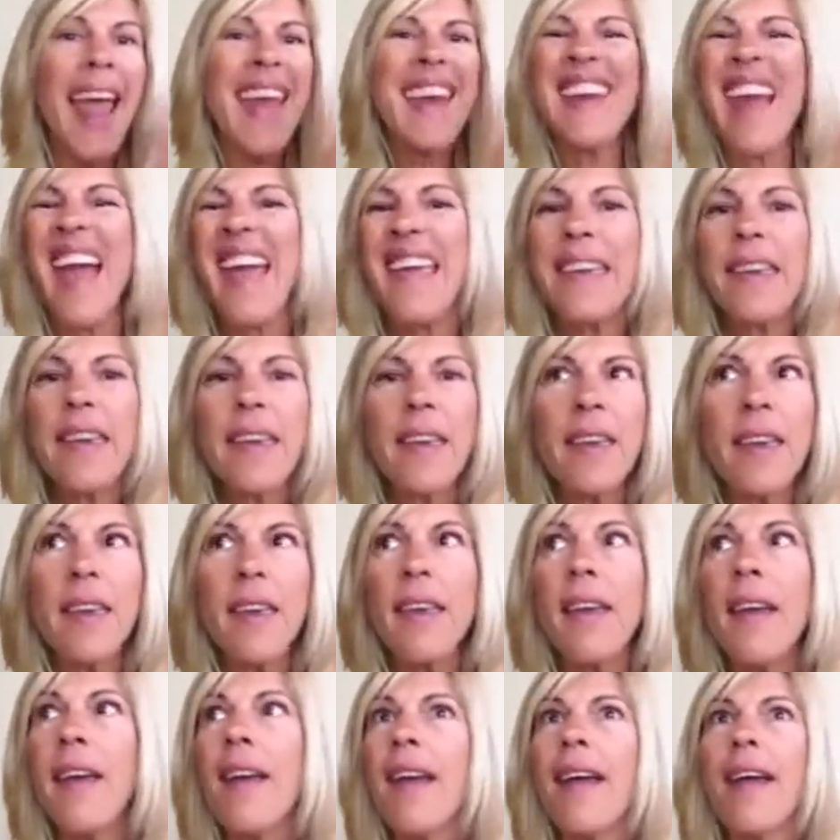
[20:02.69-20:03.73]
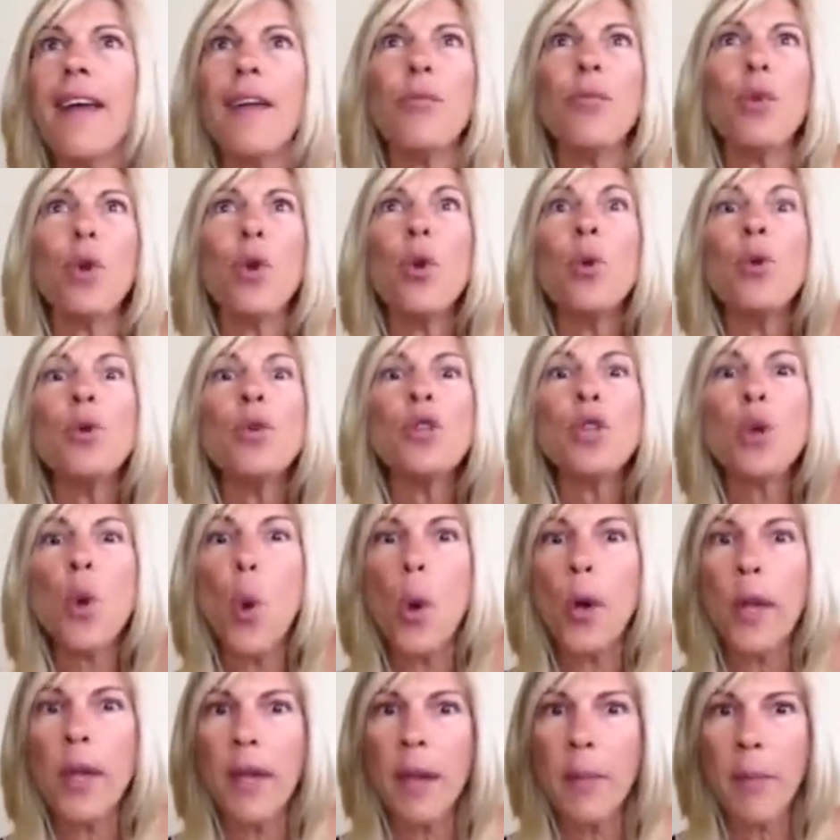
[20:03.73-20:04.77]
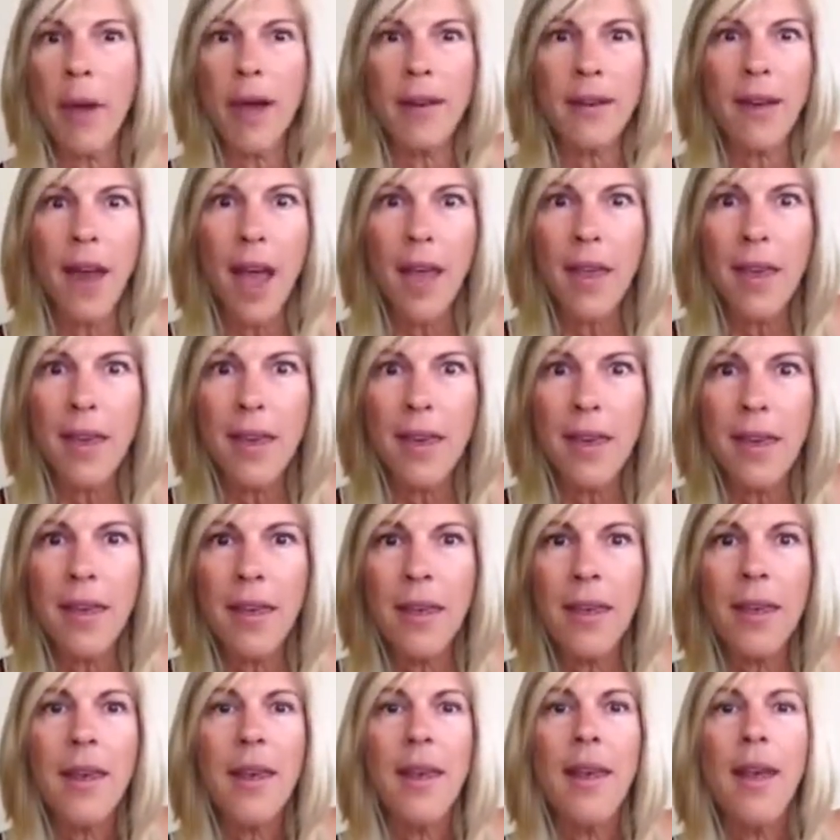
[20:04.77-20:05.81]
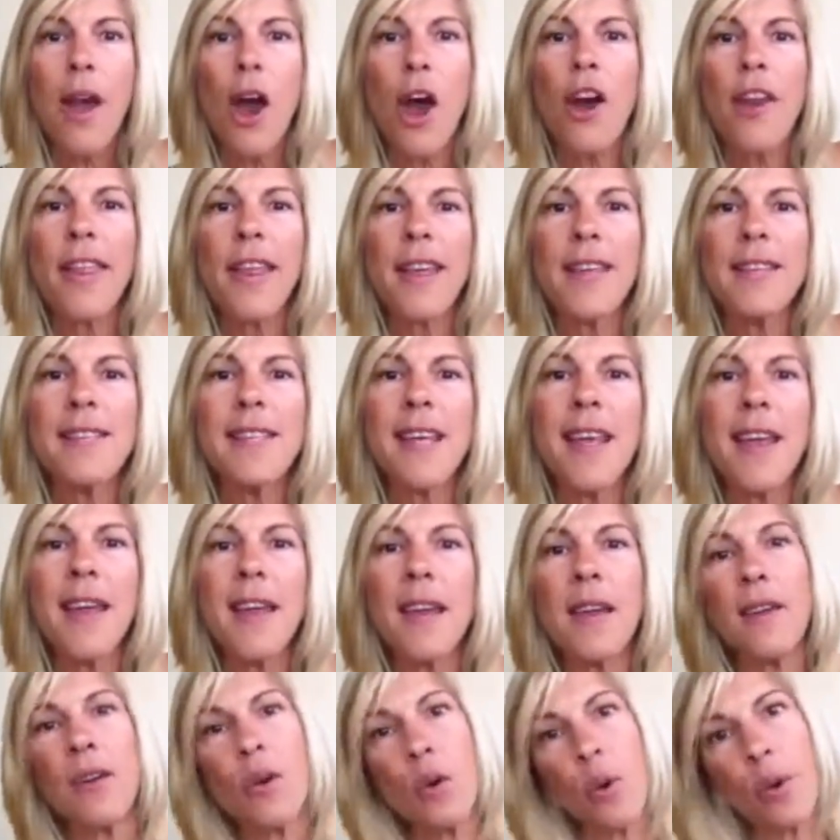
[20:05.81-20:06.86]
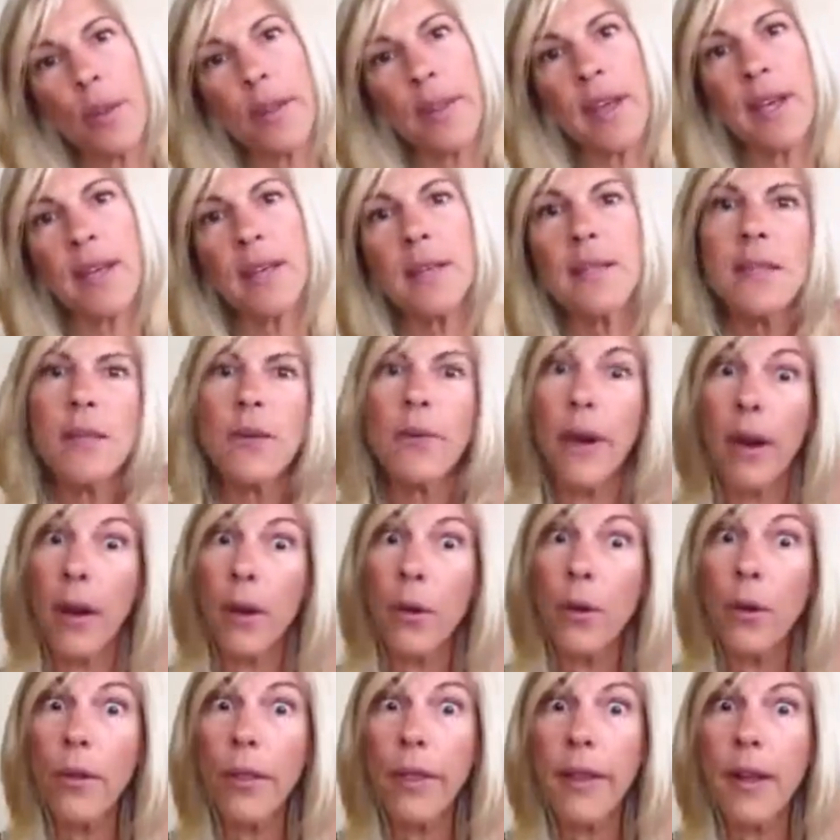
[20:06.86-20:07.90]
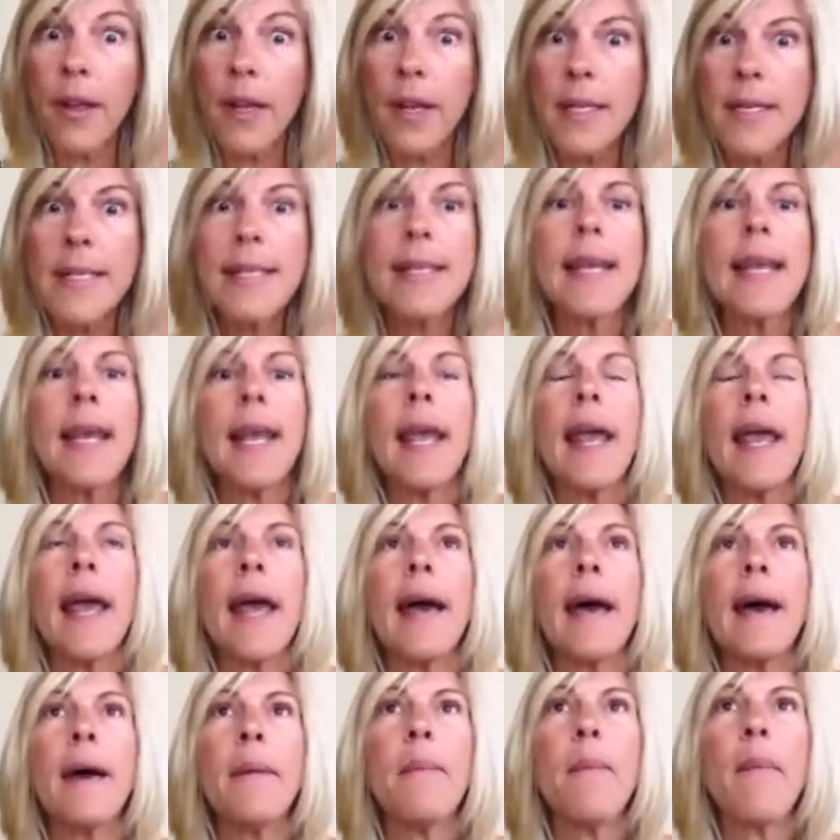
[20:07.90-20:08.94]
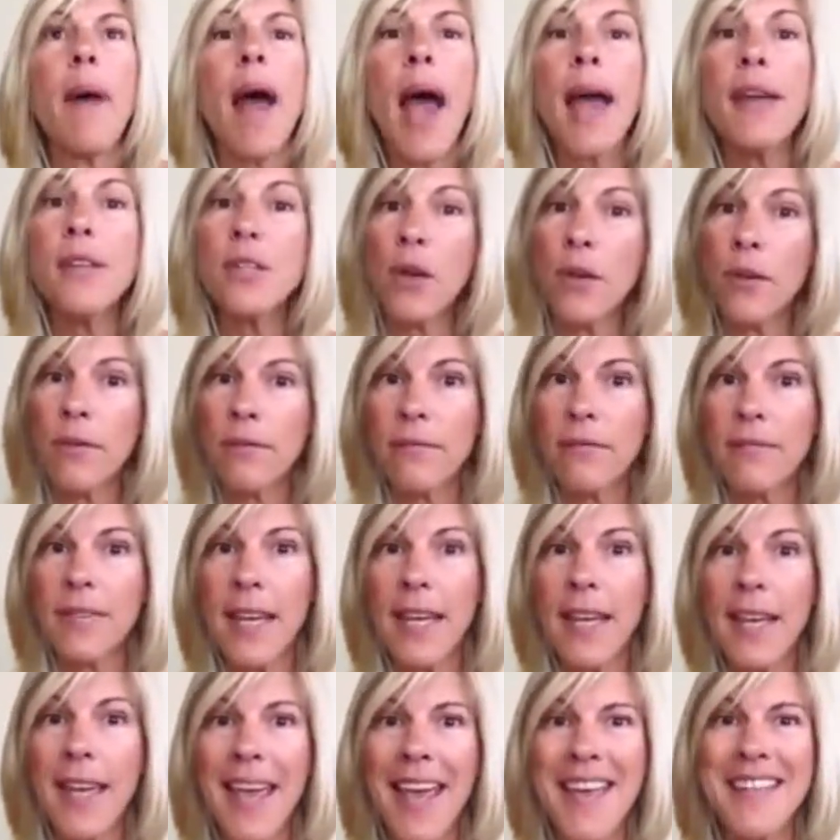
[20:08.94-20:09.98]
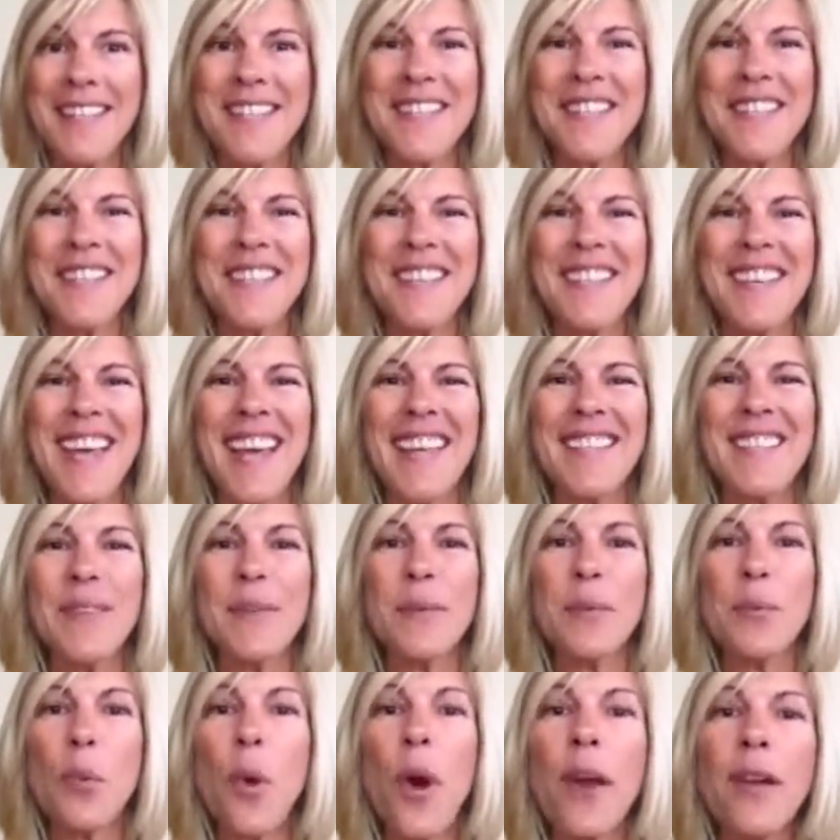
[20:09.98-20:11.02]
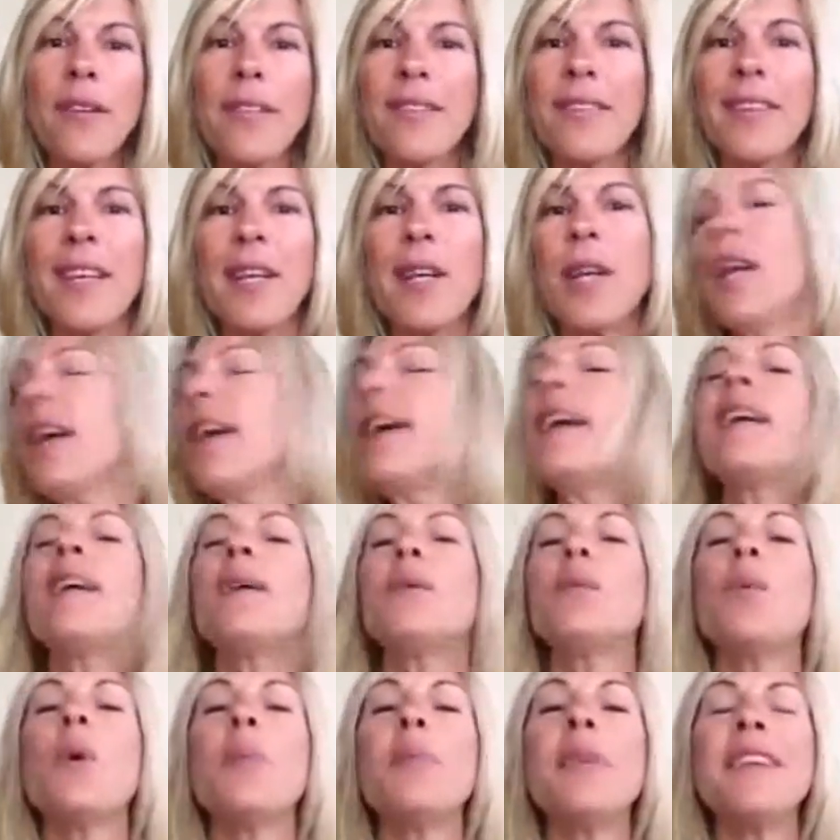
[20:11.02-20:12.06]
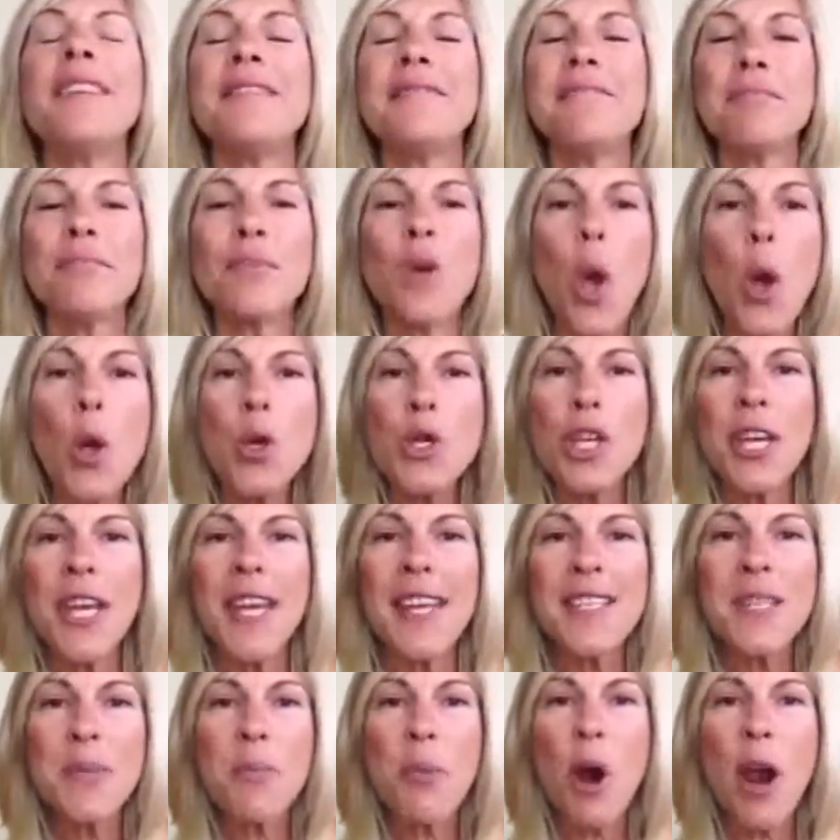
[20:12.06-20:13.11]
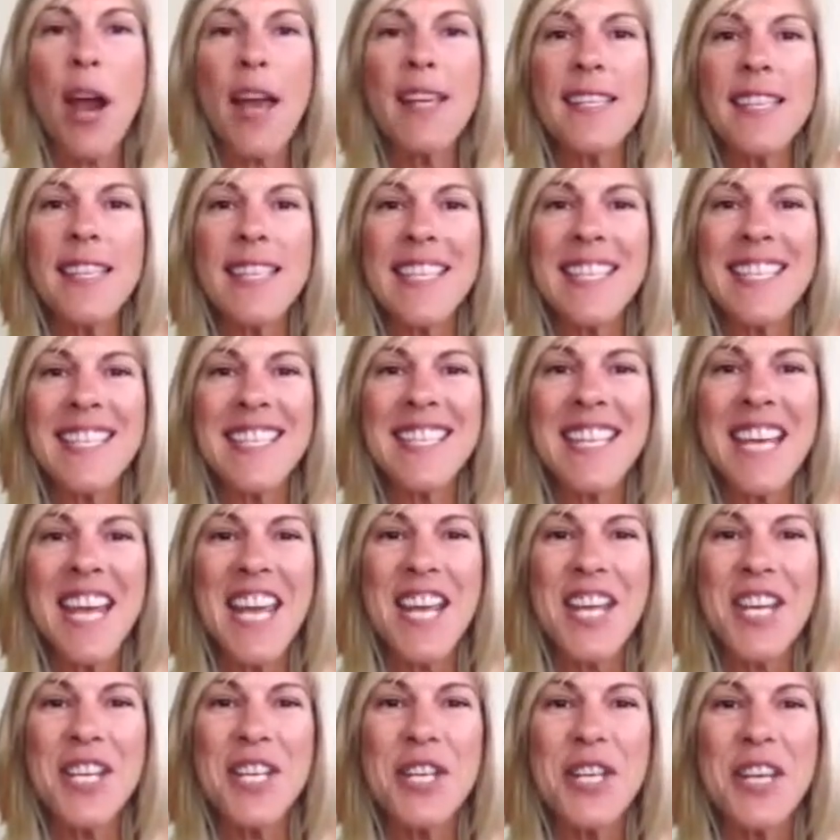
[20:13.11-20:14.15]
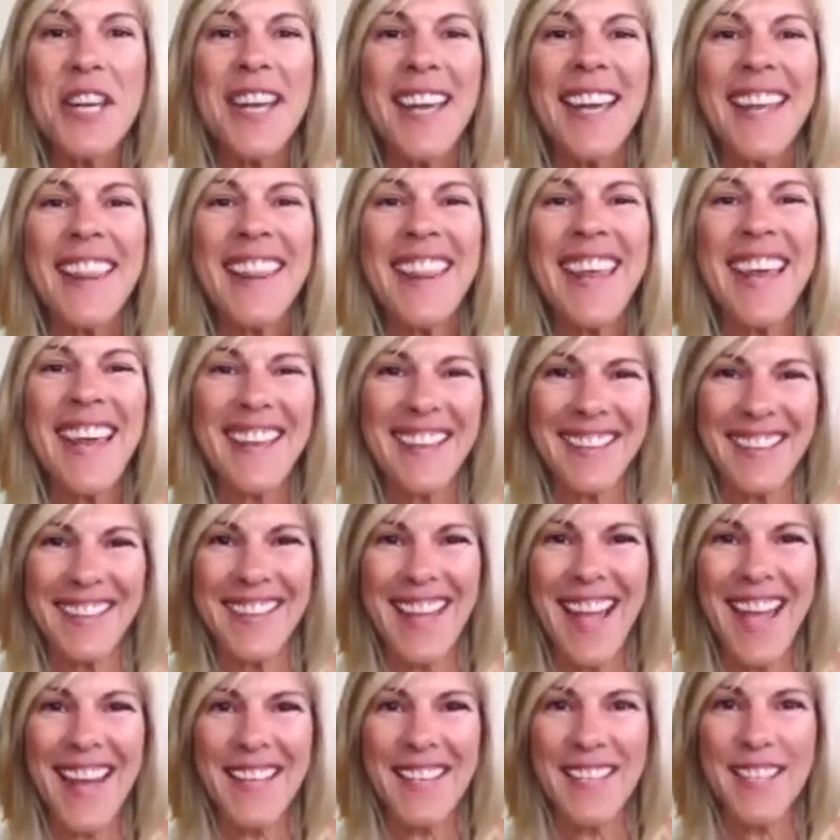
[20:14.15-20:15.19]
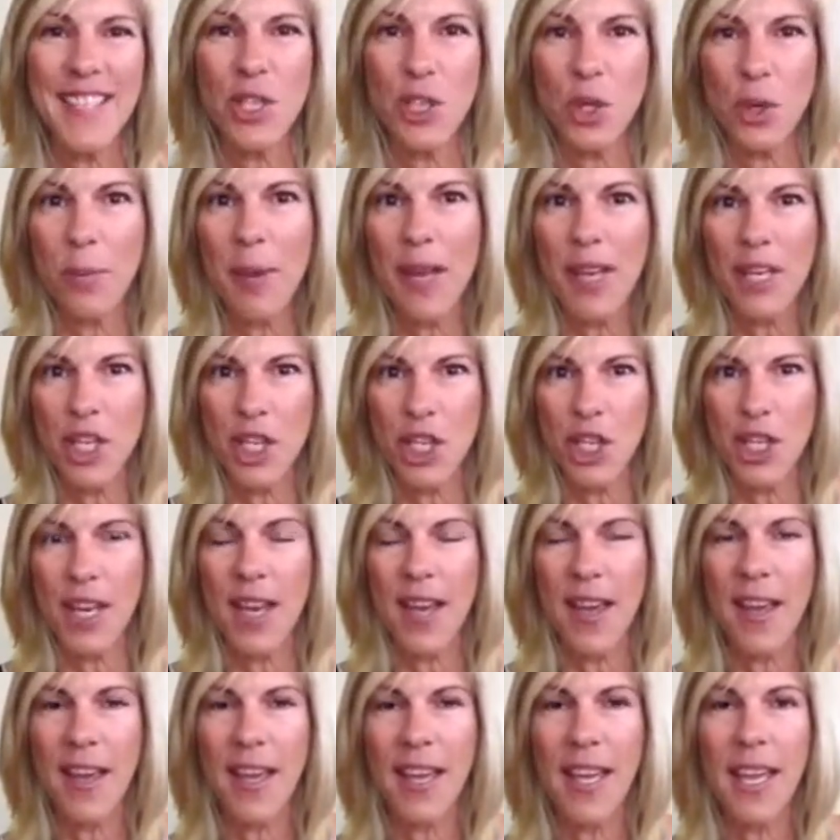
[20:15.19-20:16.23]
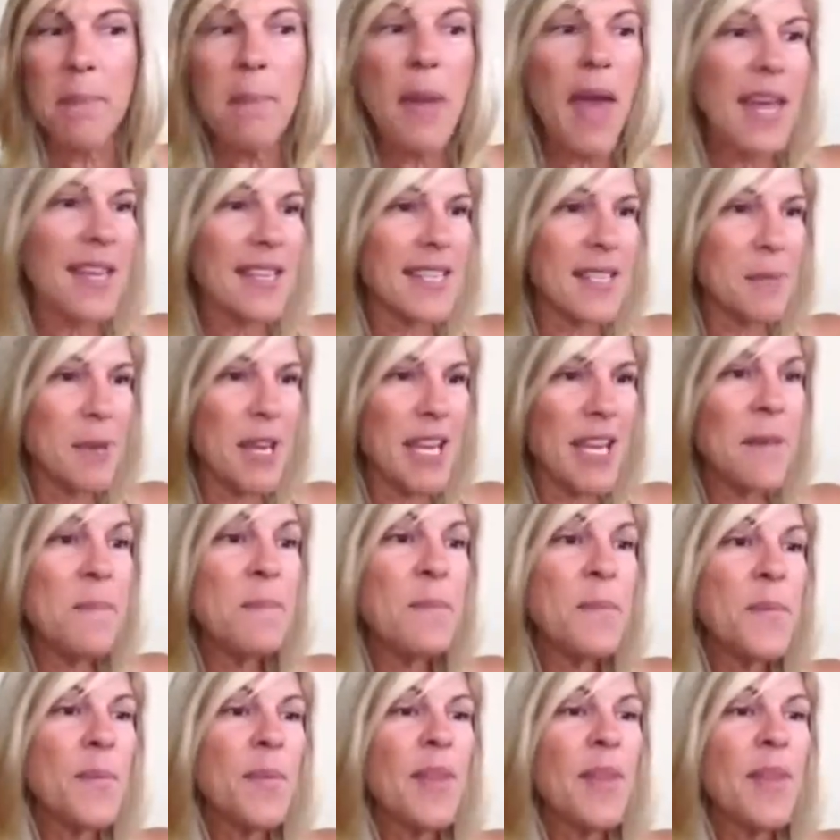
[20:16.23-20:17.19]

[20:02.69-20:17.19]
Nike, who's talking about Nike? Are they saying cool things around cool things? I don't think as a one woman coaching enterprise at this stage that too much impacts me.